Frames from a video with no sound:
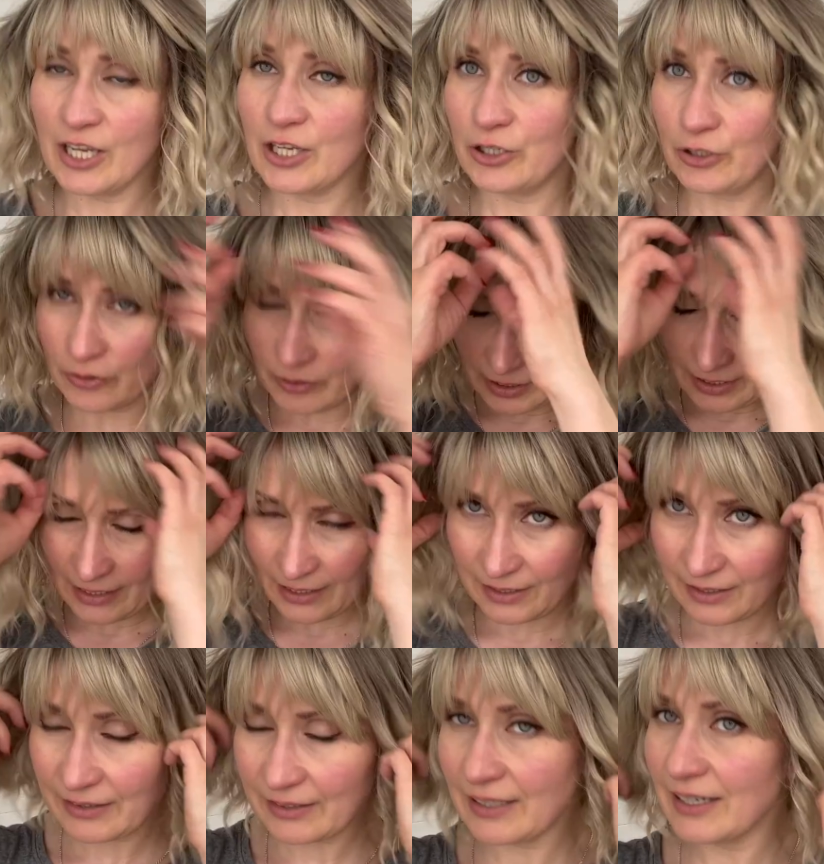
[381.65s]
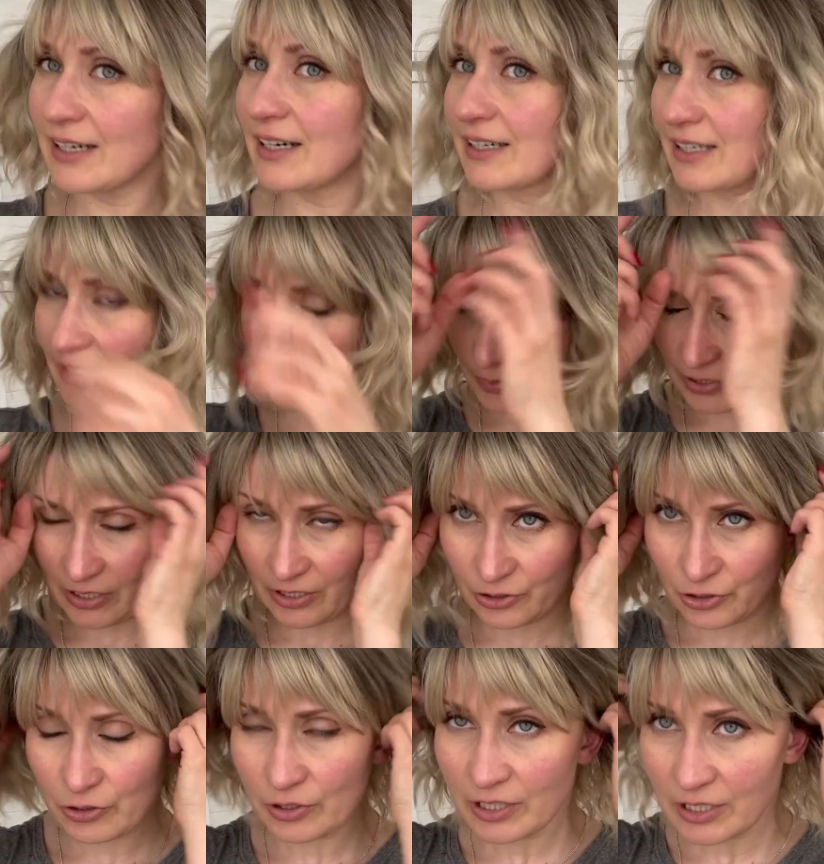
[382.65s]
You can tuck it behind
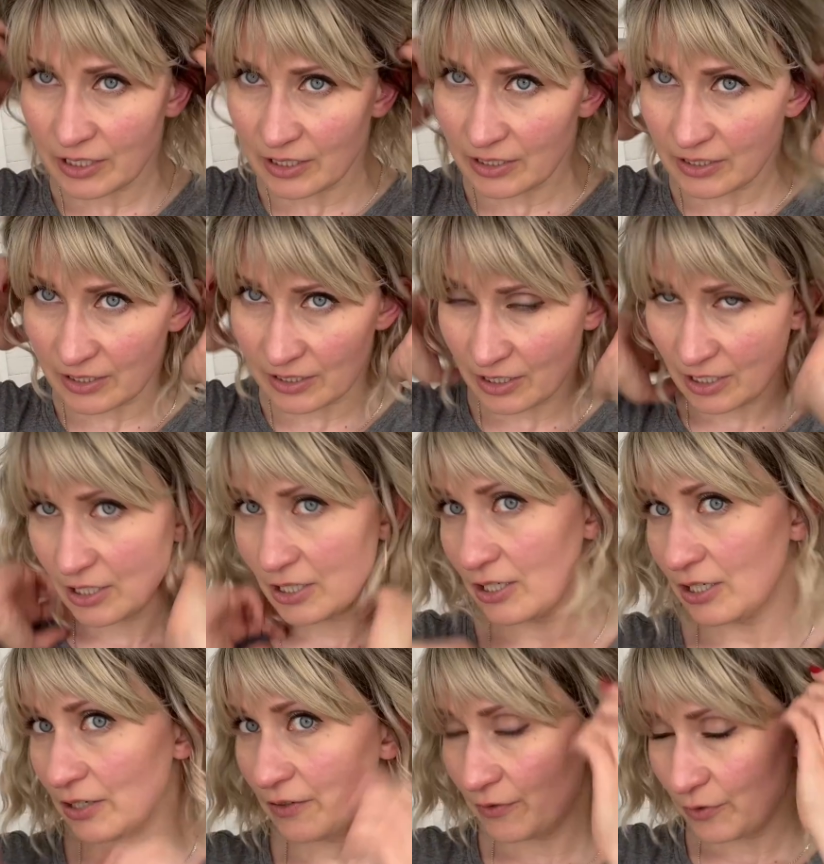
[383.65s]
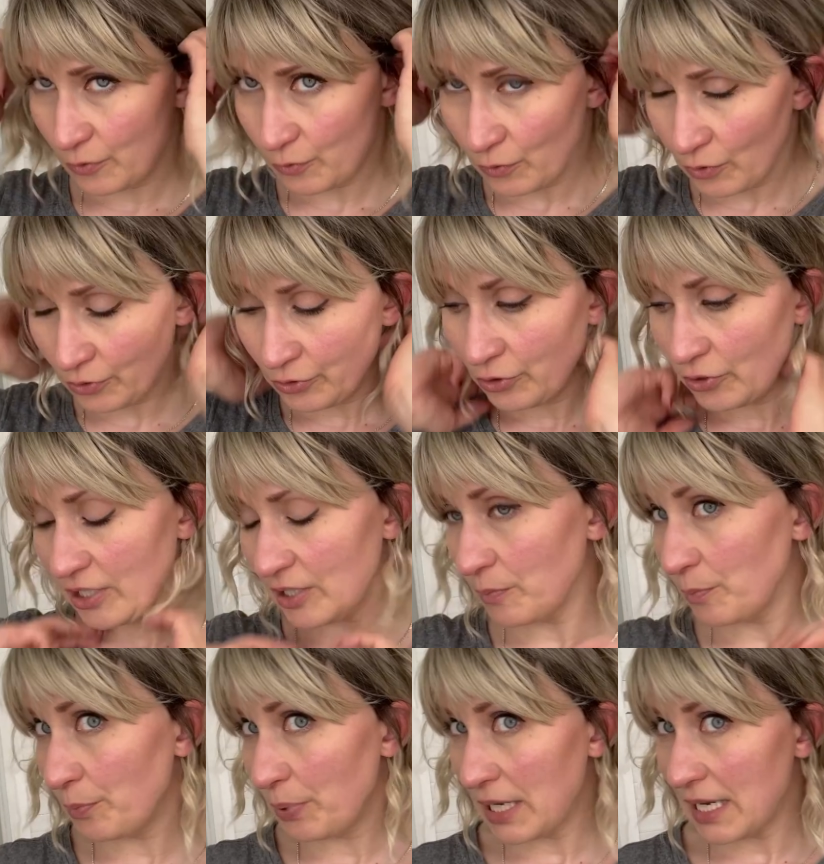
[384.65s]
your ears. If you want, you can
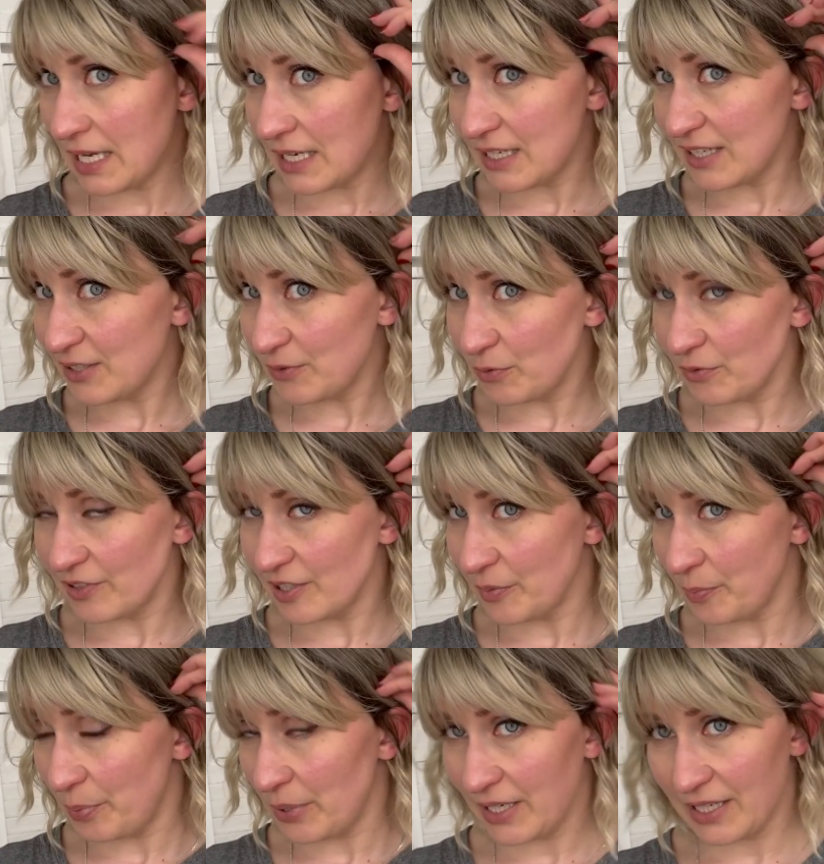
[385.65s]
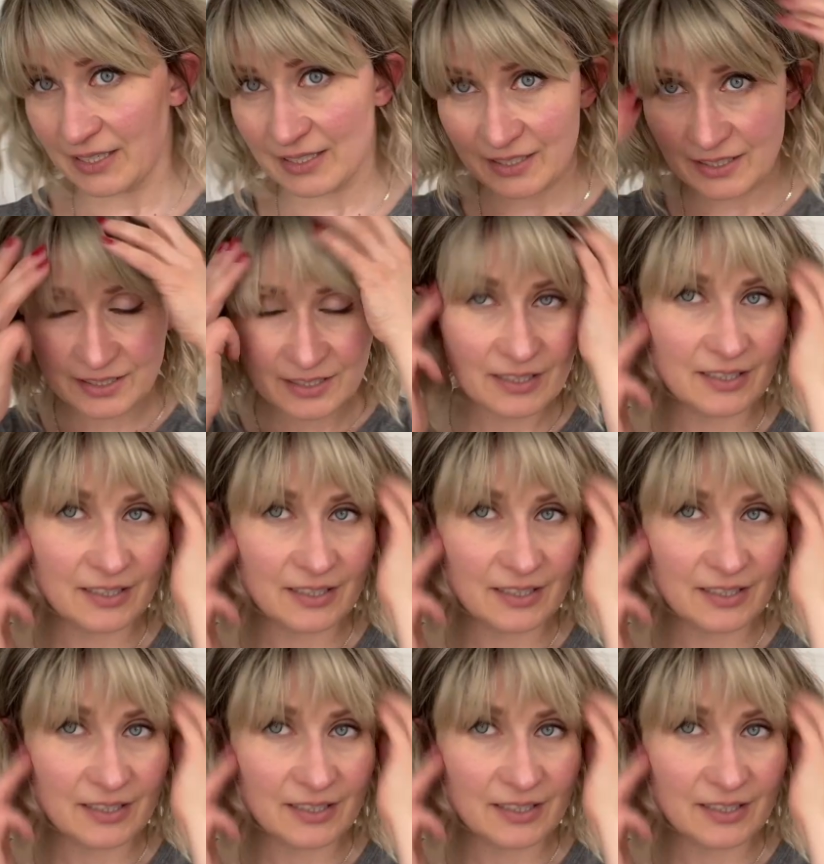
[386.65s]
pin it with a pin.